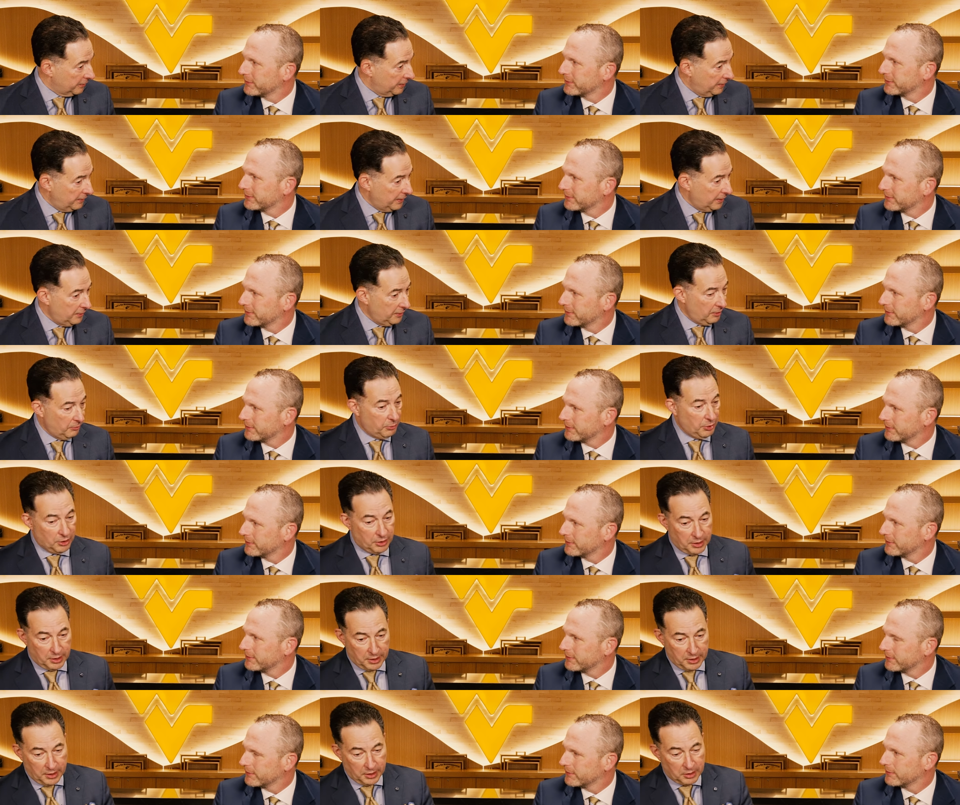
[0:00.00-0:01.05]
Speaker 1: and then the
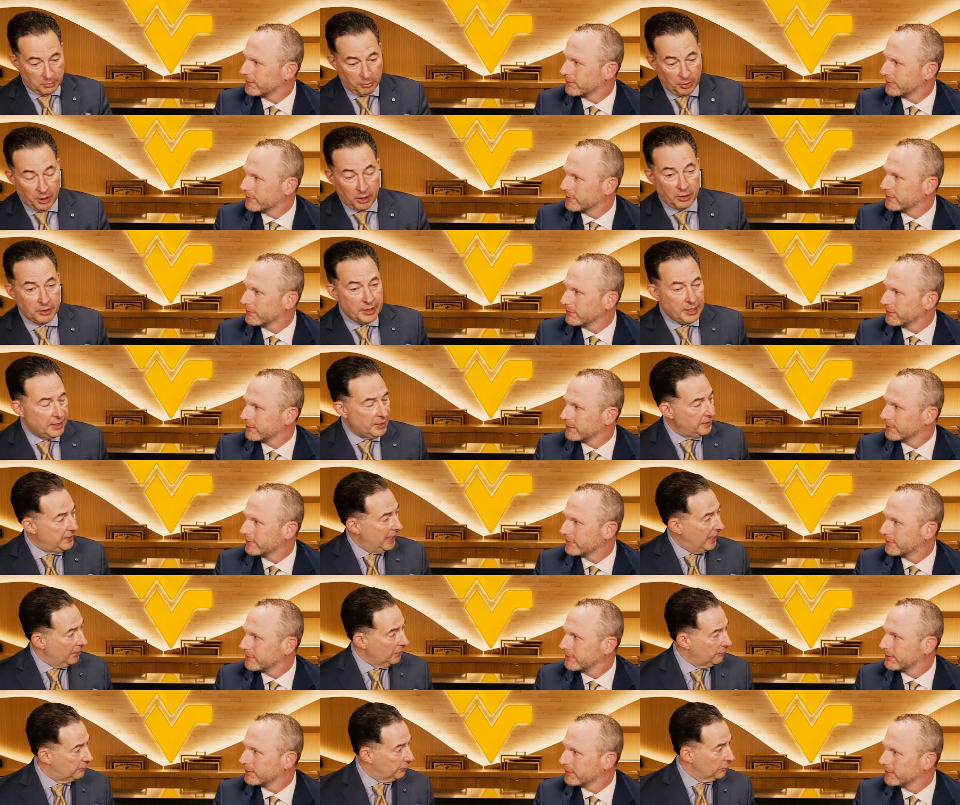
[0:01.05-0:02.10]
ability to get the ball
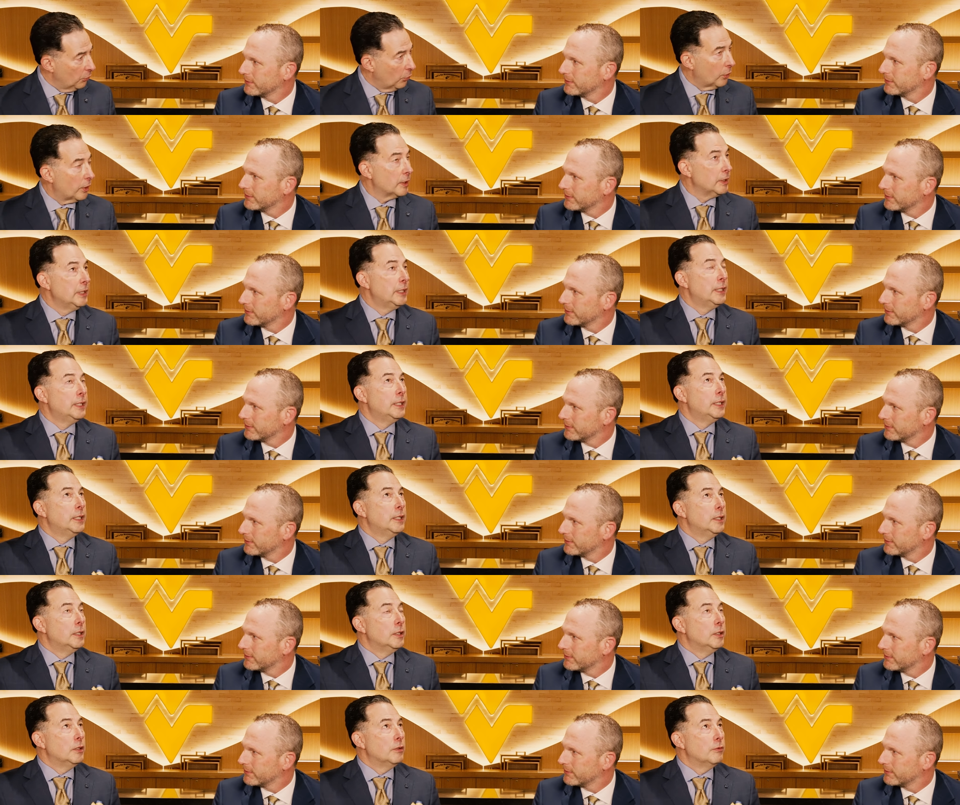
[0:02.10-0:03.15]
down the floor.
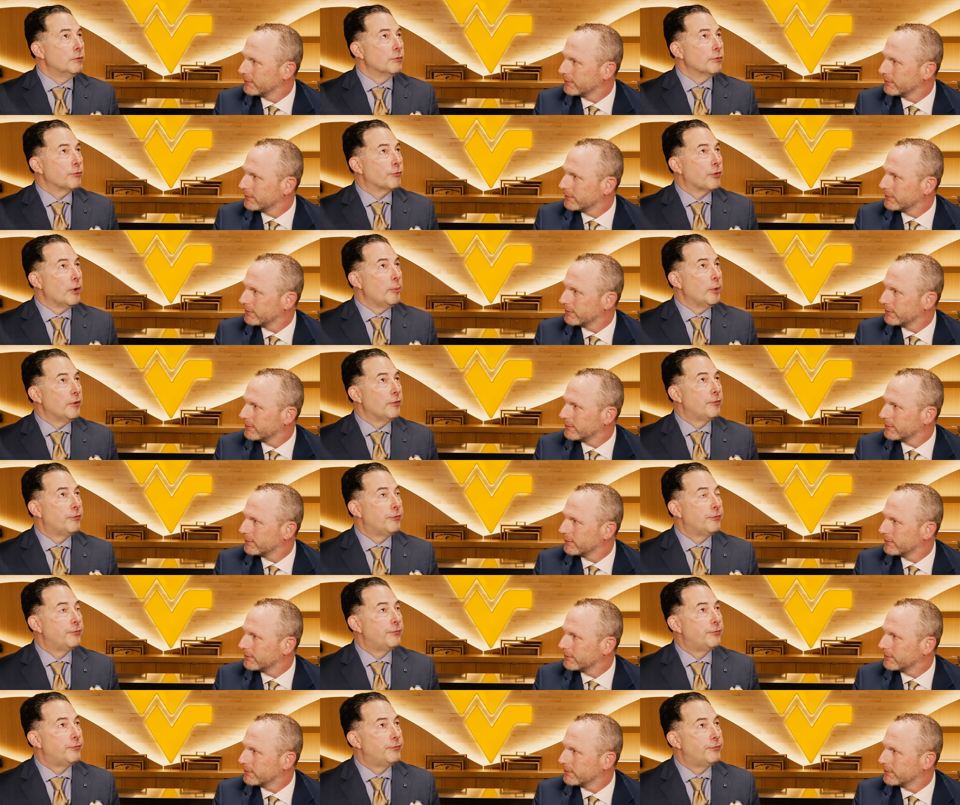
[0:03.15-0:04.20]
From a
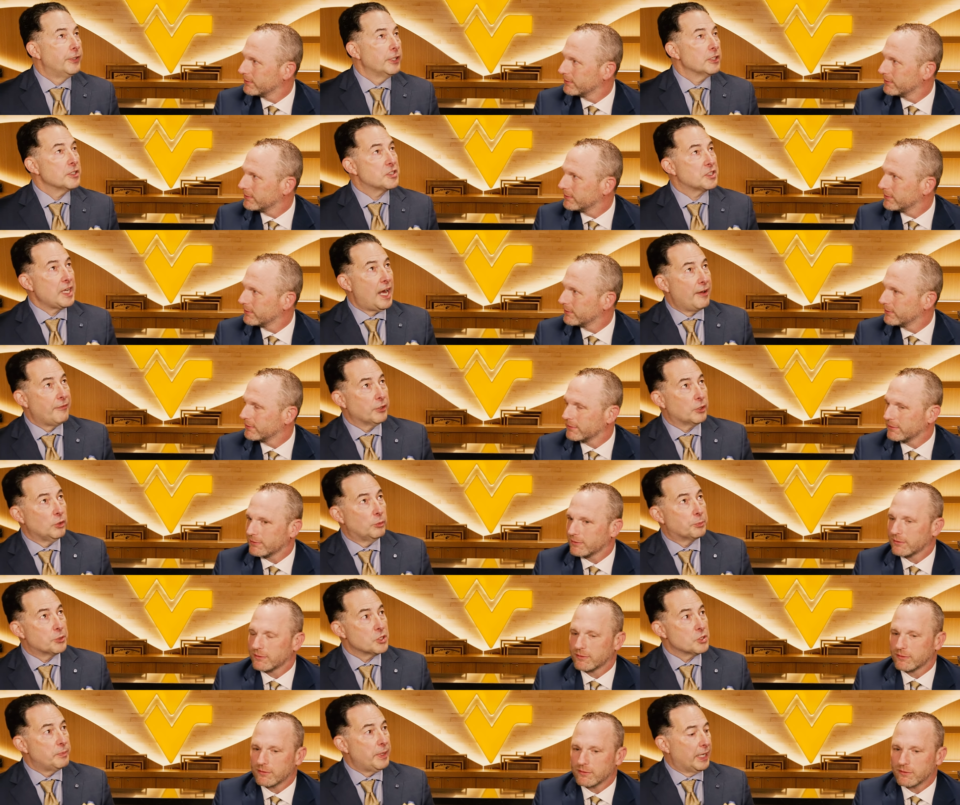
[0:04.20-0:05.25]
philosophical
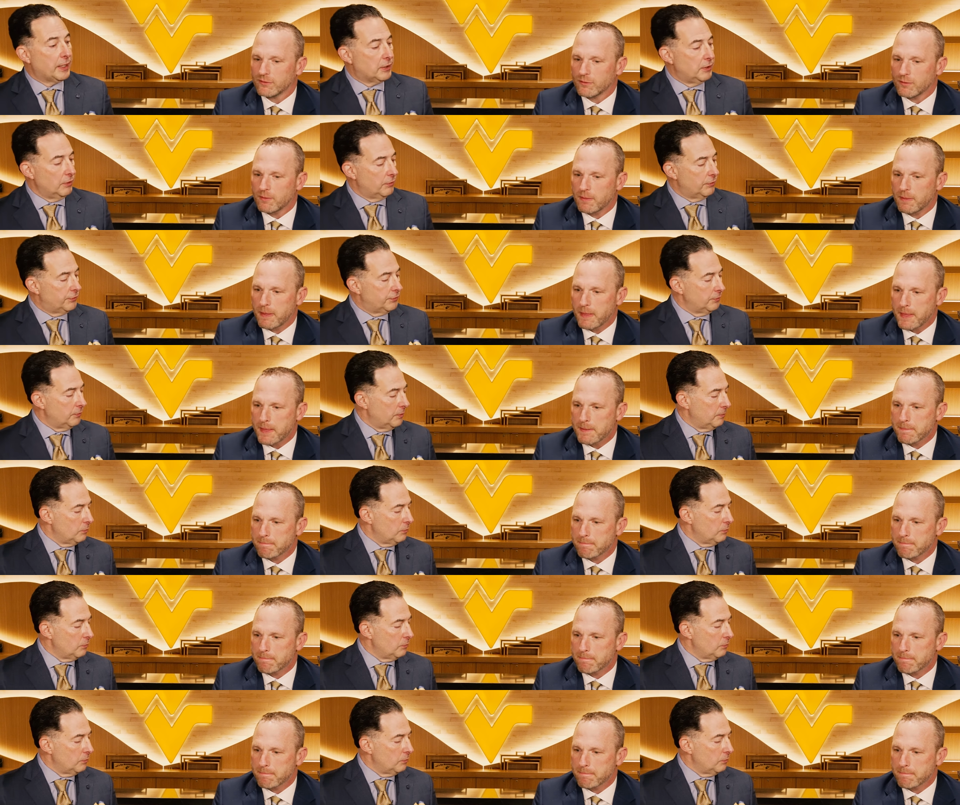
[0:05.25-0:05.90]
perspective,